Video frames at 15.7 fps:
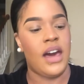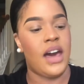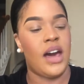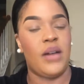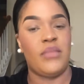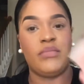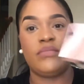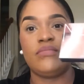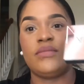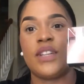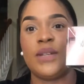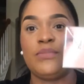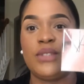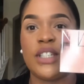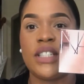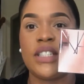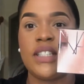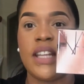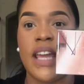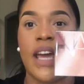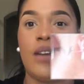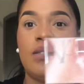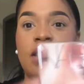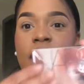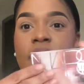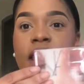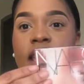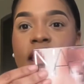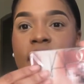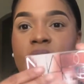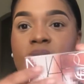I'm just now
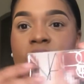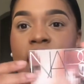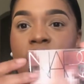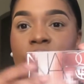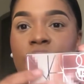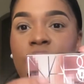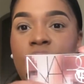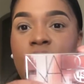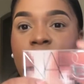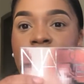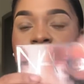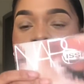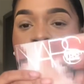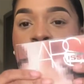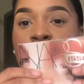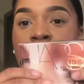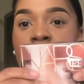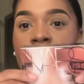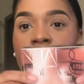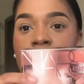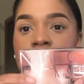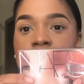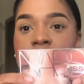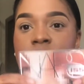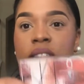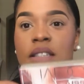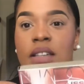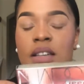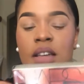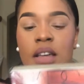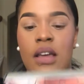taking it out of the box.